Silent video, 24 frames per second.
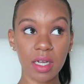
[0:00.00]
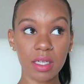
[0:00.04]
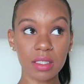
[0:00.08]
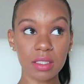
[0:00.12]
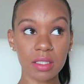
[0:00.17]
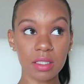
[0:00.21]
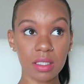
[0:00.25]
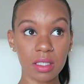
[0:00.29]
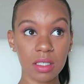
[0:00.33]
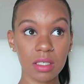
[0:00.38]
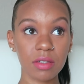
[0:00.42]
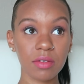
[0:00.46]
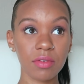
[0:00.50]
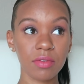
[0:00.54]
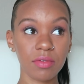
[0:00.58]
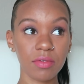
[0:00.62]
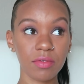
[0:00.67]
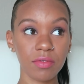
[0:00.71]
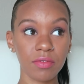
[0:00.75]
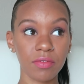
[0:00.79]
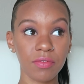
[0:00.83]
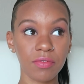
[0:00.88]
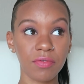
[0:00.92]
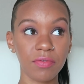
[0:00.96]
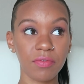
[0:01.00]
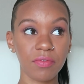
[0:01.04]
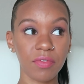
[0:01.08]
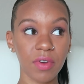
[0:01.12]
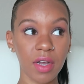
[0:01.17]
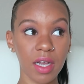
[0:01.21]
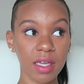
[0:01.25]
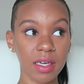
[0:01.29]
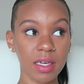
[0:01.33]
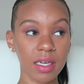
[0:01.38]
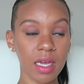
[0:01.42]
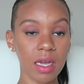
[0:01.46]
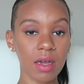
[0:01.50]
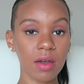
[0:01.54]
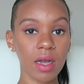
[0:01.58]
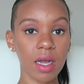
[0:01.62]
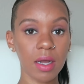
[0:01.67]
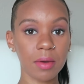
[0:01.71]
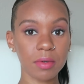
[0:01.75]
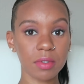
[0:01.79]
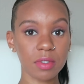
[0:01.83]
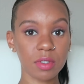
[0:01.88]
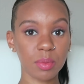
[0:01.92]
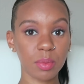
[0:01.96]
I did find out
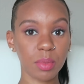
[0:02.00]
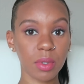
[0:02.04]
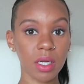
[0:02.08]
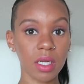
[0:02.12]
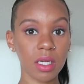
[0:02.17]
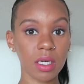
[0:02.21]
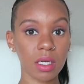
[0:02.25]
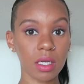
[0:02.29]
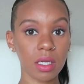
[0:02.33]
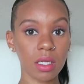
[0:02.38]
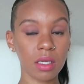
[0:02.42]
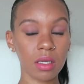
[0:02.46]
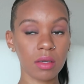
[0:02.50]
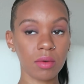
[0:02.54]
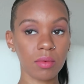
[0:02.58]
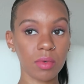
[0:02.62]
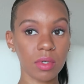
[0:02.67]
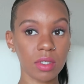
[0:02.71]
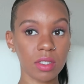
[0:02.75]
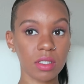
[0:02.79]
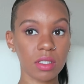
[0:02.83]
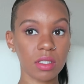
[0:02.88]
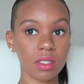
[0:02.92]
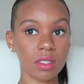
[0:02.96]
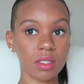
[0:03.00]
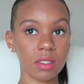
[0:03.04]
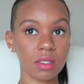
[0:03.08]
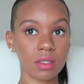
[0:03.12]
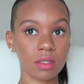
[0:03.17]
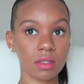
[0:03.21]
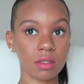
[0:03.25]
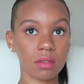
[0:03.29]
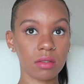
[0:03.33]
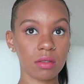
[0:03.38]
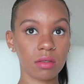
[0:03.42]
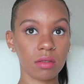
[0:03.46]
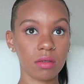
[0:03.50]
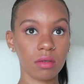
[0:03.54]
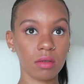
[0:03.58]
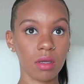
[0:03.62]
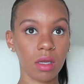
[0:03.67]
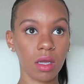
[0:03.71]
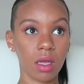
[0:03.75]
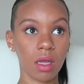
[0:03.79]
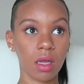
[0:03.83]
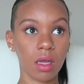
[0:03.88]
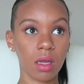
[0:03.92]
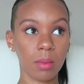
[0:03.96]
I was pregnant, which is
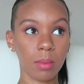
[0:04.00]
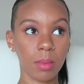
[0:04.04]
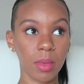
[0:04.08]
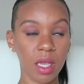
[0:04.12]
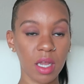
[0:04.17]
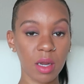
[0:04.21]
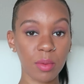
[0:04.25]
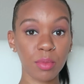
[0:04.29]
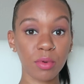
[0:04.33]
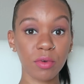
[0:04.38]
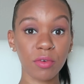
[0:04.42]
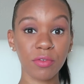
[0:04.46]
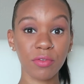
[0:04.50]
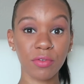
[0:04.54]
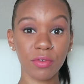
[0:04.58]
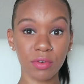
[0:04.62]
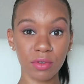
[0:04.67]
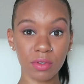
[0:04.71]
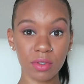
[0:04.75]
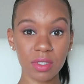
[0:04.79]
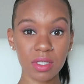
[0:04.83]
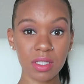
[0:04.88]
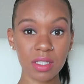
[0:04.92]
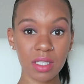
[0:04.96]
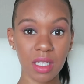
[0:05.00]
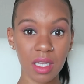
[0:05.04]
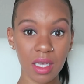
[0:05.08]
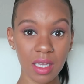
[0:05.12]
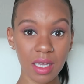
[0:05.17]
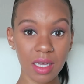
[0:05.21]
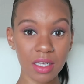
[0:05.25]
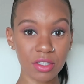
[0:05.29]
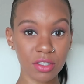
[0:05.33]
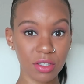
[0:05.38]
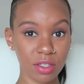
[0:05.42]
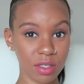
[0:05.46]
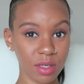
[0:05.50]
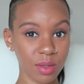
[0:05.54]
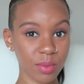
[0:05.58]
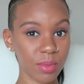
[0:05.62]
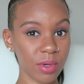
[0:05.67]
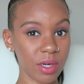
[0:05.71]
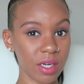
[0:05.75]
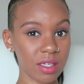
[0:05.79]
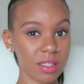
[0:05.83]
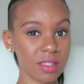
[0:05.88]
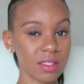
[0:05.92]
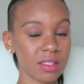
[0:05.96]
April Fool's Day, I took a
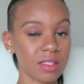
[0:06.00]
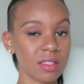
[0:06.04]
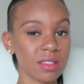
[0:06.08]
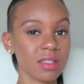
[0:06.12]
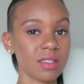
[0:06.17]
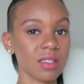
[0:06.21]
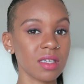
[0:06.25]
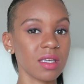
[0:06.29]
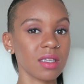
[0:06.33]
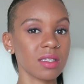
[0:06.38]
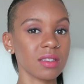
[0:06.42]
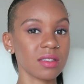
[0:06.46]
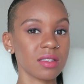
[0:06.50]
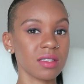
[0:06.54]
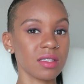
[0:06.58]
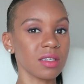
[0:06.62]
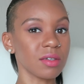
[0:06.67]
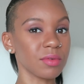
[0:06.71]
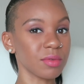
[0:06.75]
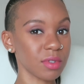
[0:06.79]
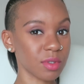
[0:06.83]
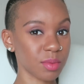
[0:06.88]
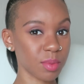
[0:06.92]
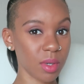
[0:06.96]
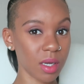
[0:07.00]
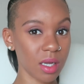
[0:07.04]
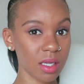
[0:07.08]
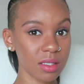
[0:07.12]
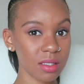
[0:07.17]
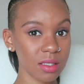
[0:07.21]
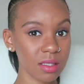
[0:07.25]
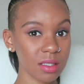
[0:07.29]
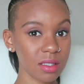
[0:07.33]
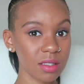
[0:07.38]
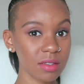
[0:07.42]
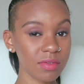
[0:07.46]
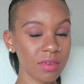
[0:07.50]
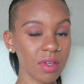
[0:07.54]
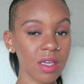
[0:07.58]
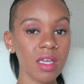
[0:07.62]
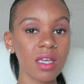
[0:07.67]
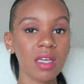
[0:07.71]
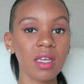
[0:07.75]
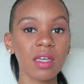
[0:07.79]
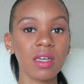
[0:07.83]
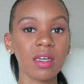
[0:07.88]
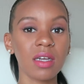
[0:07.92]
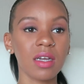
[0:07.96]
pregnancy test and it was positive.
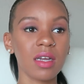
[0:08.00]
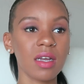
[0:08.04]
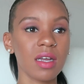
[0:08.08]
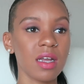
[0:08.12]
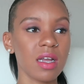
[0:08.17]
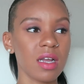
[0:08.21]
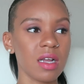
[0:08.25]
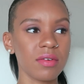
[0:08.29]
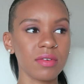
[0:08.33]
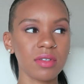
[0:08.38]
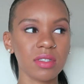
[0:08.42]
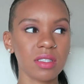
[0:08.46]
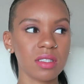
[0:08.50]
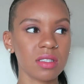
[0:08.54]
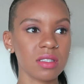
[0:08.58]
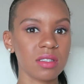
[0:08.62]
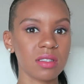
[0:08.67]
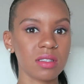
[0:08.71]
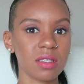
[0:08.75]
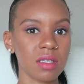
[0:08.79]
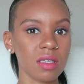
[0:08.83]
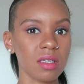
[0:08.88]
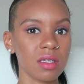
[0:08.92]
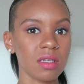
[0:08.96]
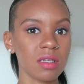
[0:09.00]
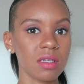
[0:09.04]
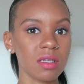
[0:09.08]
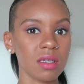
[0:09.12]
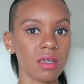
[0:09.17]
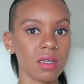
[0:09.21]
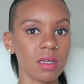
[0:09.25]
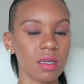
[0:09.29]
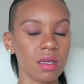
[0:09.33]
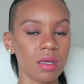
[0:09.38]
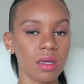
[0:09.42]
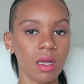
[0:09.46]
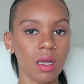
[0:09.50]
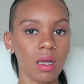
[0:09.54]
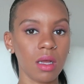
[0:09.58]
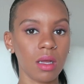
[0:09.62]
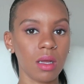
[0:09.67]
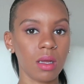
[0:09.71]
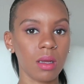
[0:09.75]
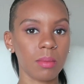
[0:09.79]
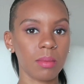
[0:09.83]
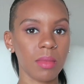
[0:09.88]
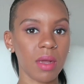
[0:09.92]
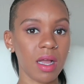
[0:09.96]
Ever since then,
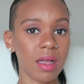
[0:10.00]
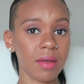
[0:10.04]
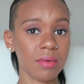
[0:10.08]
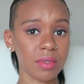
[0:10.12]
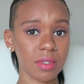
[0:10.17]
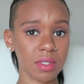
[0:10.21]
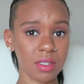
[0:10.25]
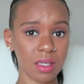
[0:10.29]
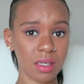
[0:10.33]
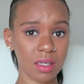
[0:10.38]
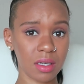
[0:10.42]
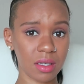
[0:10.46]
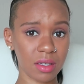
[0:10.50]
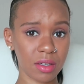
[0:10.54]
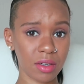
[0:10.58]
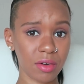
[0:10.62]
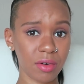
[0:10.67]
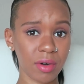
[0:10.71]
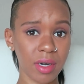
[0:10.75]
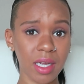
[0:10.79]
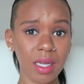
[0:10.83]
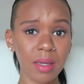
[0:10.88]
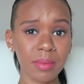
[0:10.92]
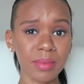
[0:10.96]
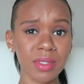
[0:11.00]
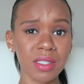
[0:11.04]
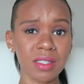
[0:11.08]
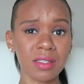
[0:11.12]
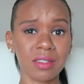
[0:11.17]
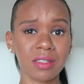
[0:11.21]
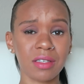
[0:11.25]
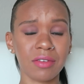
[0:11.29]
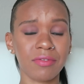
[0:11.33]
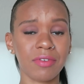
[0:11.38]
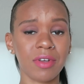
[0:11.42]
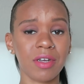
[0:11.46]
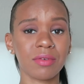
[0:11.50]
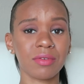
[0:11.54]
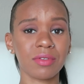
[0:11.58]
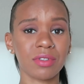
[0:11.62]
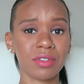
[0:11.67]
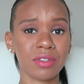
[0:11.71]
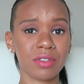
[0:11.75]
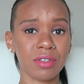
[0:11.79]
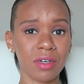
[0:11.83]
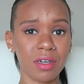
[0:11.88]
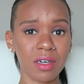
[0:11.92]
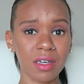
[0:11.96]
I was getting cramps as if I
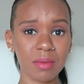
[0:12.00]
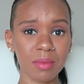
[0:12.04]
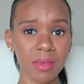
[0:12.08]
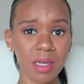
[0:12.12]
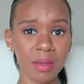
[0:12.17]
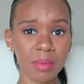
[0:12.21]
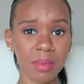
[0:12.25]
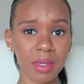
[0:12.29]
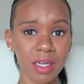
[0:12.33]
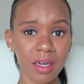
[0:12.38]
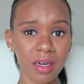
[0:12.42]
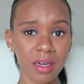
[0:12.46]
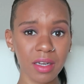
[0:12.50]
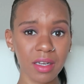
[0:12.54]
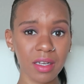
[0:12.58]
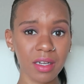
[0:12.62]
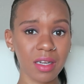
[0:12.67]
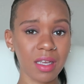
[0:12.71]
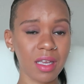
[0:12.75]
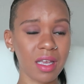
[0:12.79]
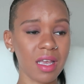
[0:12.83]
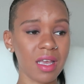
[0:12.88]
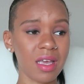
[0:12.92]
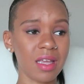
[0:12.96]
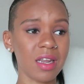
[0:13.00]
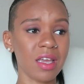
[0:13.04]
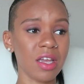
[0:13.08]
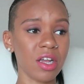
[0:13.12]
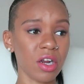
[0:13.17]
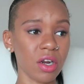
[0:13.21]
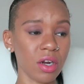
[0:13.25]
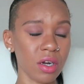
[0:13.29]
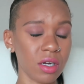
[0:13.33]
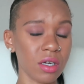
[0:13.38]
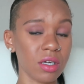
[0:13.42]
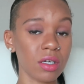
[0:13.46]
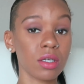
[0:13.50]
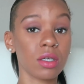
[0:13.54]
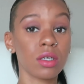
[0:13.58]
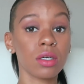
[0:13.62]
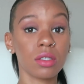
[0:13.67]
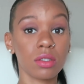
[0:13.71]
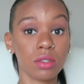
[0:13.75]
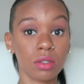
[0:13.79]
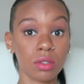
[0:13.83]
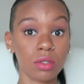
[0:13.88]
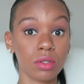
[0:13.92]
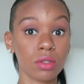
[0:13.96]
was starting my period, and it
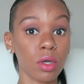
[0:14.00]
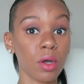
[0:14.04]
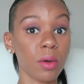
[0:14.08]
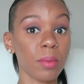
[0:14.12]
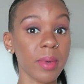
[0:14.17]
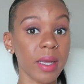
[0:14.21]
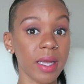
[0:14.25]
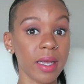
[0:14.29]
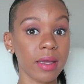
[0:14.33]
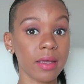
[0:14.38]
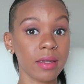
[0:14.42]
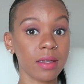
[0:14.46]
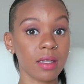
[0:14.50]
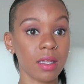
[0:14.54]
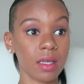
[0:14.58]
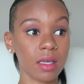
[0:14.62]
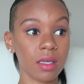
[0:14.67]
hurt so bad.